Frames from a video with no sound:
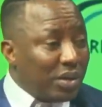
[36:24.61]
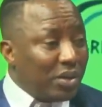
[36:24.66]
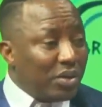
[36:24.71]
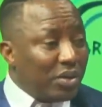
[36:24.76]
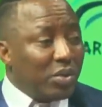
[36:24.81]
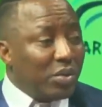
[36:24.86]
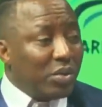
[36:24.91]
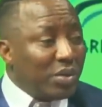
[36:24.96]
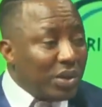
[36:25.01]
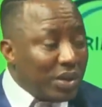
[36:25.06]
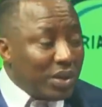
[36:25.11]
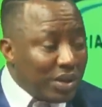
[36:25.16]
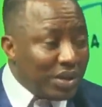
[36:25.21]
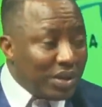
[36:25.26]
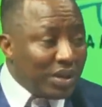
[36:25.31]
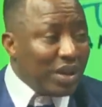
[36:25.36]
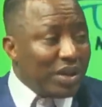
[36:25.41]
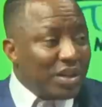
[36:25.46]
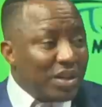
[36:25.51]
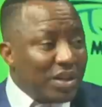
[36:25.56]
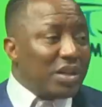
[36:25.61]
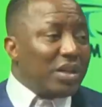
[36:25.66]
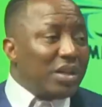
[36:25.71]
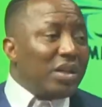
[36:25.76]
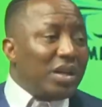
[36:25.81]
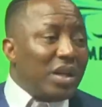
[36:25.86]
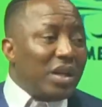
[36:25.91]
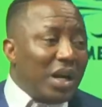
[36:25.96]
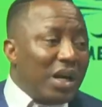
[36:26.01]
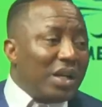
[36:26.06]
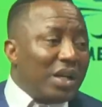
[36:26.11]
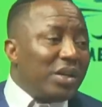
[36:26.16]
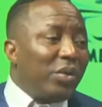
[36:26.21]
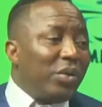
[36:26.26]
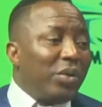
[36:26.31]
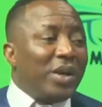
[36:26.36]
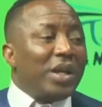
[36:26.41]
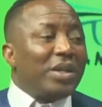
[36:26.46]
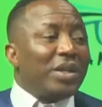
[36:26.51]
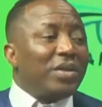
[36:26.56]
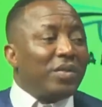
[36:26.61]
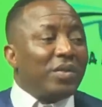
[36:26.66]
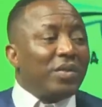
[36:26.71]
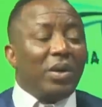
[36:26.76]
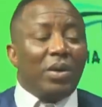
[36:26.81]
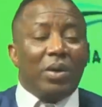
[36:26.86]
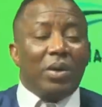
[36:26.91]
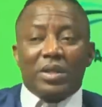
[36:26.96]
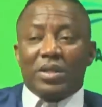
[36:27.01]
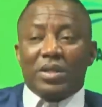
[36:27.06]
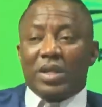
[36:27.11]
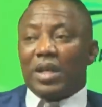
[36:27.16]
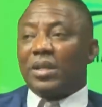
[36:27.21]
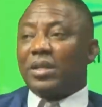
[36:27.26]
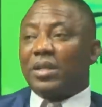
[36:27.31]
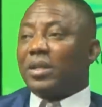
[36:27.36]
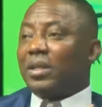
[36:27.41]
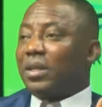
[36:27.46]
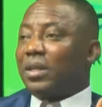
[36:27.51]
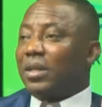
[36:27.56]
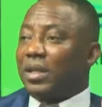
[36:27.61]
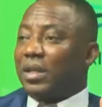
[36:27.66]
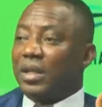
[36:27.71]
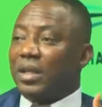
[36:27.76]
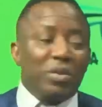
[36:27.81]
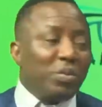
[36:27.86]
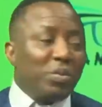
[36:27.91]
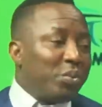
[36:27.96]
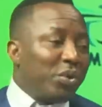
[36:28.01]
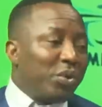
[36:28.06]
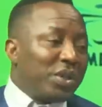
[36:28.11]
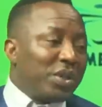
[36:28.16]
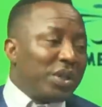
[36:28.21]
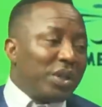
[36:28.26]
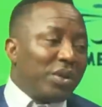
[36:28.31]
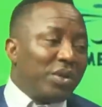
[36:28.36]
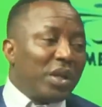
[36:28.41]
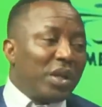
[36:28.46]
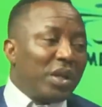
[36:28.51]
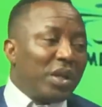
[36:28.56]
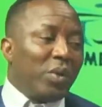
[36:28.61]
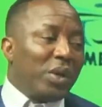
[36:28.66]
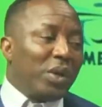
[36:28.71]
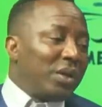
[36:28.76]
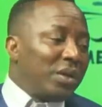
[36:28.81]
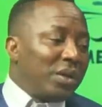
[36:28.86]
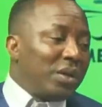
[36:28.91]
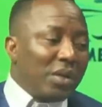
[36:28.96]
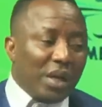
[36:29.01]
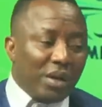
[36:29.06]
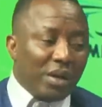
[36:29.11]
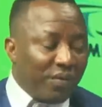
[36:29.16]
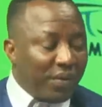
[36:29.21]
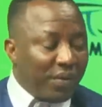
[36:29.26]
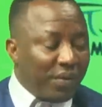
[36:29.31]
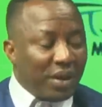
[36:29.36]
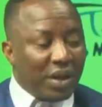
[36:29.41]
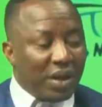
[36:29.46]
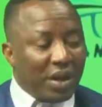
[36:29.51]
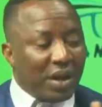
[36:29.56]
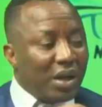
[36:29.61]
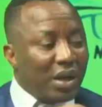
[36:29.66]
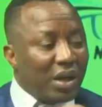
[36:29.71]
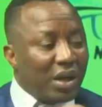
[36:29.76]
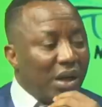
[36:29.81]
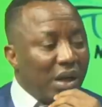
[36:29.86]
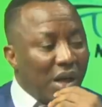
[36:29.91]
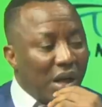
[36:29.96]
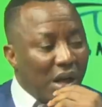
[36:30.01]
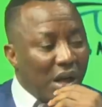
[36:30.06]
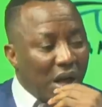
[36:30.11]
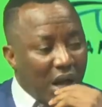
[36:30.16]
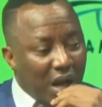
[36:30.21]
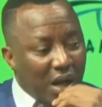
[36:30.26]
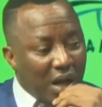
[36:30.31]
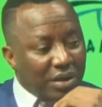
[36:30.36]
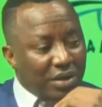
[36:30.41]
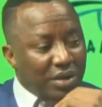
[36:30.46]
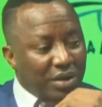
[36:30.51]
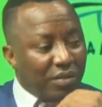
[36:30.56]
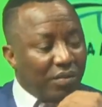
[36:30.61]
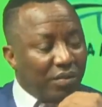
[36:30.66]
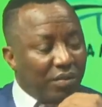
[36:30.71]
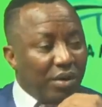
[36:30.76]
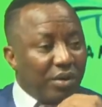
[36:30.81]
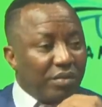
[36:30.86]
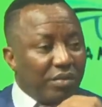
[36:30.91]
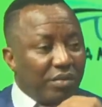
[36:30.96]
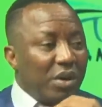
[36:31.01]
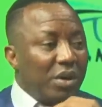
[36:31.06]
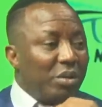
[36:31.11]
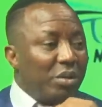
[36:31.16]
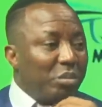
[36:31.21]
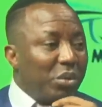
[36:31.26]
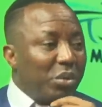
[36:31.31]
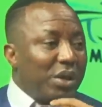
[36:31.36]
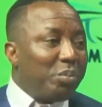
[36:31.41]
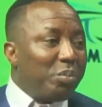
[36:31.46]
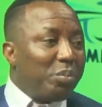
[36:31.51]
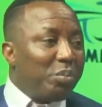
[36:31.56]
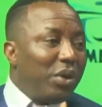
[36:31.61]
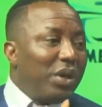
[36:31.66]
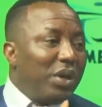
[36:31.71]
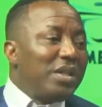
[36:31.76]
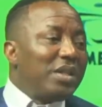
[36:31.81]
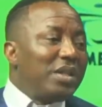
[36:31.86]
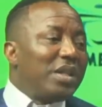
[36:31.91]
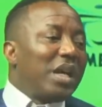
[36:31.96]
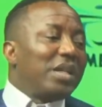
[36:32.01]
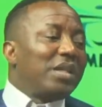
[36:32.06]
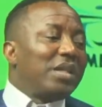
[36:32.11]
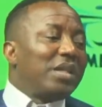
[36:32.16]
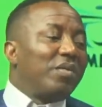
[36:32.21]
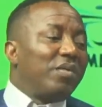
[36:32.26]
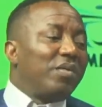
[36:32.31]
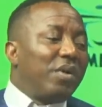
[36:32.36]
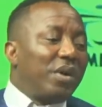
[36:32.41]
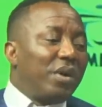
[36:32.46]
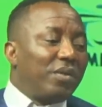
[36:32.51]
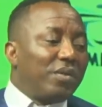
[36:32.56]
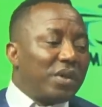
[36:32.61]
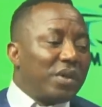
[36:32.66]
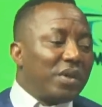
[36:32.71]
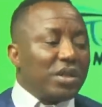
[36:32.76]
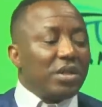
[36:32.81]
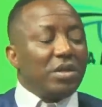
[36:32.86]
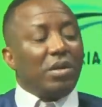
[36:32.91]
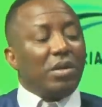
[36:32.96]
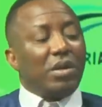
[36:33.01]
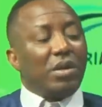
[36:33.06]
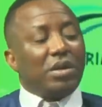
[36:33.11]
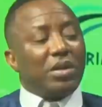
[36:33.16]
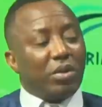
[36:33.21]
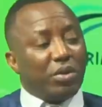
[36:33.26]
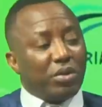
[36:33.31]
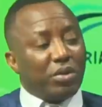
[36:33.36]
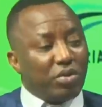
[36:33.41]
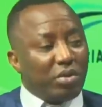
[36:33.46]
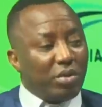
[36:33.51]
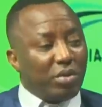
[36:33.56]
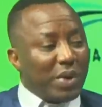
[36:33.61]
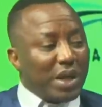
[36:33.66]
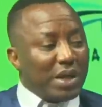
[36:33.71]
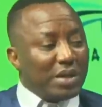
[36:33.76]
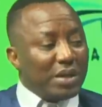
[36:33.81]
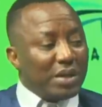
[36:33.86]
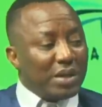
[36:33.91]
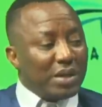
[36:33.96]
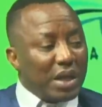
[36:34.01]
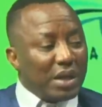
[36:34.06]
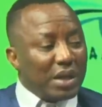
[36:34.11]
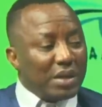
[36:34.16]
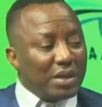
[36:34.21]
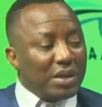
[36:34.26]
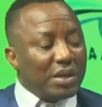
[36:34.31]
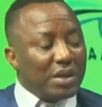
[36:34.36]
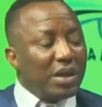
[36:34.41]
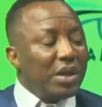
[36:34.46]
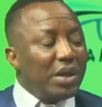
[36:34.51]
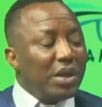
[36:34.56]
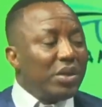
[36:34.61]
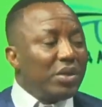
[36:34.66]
So the states are the owners of the laws that needs to be prosecuted when an offender is involved. But the police that is involved is not controlled by the states.